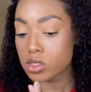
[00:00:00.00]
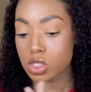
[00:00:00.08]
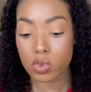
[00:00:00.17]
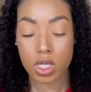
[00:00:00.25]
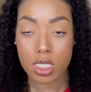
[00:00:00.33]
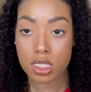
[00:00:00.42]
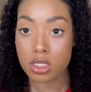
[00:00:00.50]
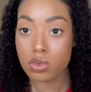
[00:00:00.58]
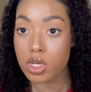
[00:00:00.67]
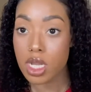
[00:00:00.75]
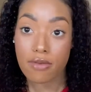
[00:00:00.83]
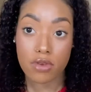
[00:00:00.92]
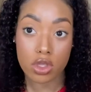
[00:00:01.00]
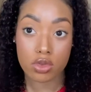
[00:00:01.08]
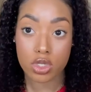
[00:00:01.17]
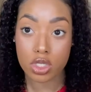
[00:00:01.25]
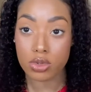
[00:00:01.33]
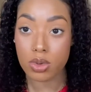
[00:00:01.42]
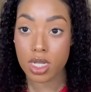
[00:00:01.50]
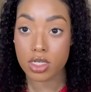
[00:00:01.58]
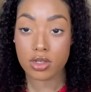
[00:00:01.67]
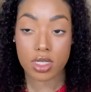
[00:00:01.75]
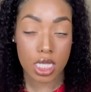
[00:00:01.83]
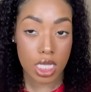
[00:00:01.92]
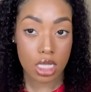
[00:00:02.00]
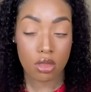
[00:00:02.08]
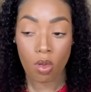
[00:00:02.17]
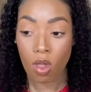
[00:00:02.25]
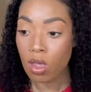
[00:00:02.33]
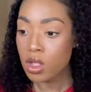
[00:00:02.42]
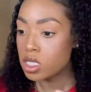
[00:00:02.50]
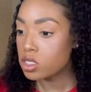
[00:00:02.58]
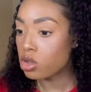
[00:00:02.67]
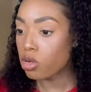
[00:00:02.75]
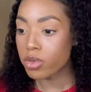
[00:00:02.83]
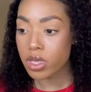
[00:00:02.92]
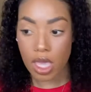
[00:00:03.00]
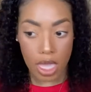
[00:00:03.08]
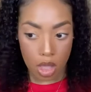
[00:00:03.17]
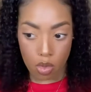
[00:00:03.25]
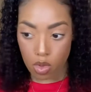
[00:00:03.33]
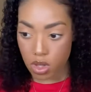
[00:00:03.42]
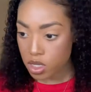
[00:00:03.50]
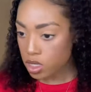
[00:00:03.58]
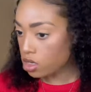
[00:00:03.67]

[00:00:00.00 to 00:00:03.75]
twist, whatever you do underneath, you'll be A1.